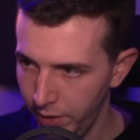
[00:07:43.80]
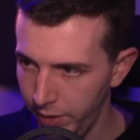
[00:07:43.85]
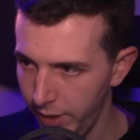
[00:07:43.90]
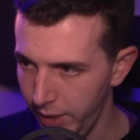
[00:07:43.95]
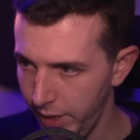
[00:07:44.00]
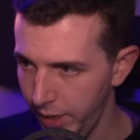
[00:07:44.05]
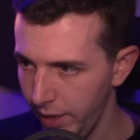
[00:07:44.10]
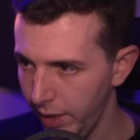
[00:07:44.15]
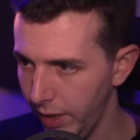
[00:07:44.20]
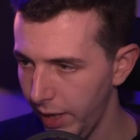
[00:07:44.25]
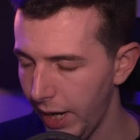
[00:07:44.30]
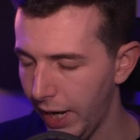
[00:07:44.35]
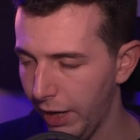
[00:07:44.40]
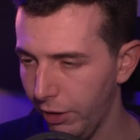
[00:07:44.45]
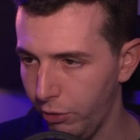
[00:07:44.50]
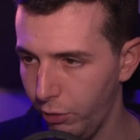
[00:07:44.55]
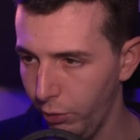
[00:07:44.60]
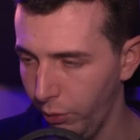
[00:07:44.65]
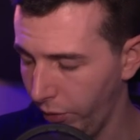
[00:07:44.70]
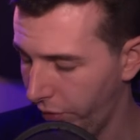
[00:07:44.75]
The
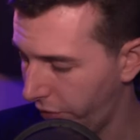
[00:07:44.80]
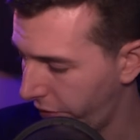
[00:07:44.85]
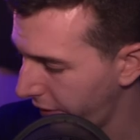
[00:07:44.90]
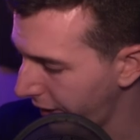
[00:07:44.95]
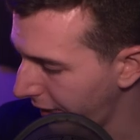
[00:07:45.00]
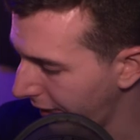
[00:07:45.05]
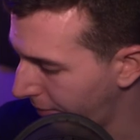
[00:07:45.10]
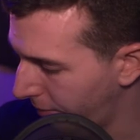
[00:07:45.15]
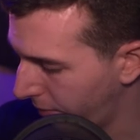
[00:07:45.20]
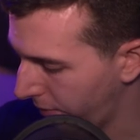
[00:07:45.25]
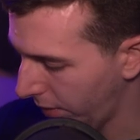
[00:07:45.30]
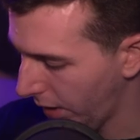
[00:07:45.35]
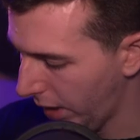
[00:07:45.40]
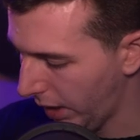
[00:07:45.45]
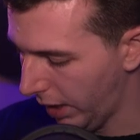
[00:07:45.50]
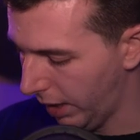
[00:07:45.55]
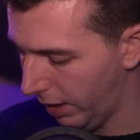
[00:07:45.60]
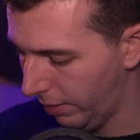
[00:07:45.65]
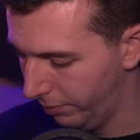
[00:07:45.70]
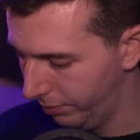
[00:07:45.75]
actual theme
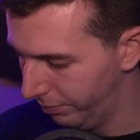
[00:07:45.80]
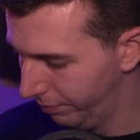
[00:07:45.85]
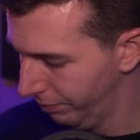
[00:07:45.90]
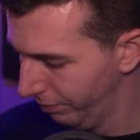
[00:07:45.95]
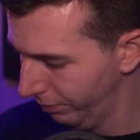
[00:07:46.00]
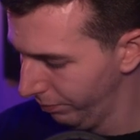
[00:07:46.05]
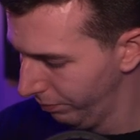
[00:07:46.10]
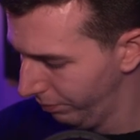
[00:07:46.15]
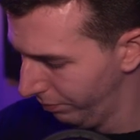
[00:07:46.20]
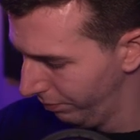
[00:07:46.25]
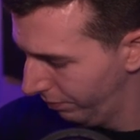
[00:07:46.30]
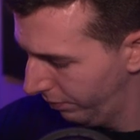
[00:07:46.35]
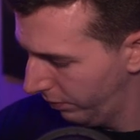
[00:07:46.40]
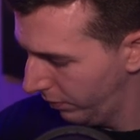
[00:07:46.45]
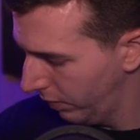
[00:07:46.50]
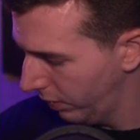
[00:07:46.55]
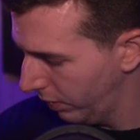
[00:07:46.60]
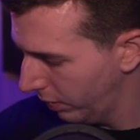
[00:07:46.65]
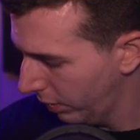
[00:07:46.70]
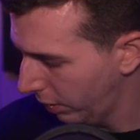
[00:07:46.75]

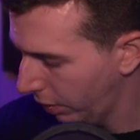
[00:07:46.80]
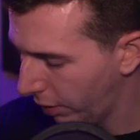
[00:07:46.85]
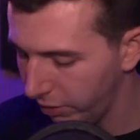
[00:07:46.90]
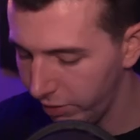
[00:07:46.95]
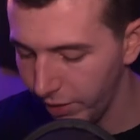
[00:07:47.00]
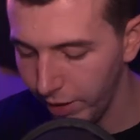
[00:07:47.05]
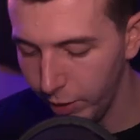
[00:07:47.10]
goes a